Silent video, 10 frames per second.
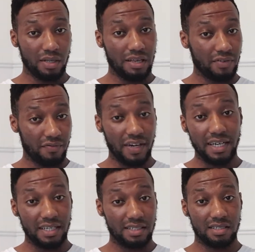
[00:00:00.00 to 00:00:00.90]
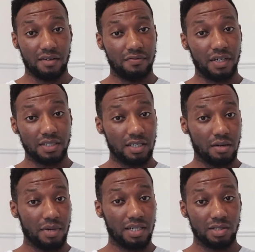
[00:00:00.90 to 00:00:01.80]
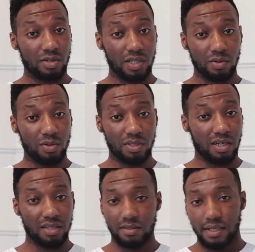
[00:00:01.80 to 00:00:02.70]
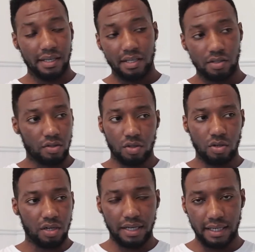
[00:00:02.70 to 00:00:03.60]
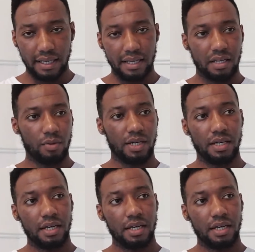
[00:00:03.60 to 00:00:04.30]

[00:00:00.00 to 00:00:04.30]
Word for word: If your finances are fucked and your money's not in order, you're not gonna get anywhere.